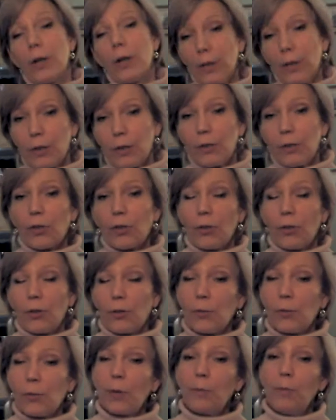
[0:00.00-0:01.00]
of the concerns
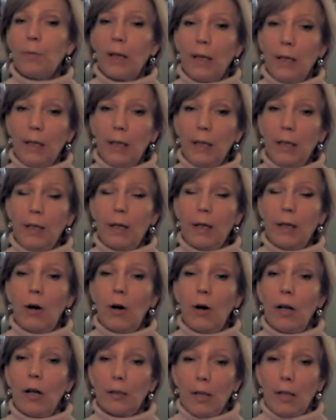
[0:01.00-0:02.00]
with many
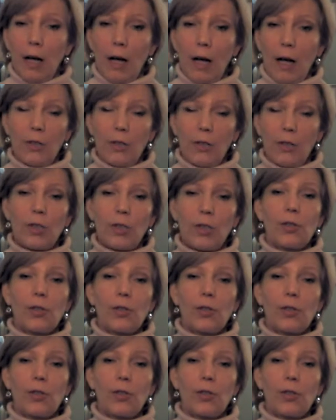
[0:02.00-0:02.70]
oncologists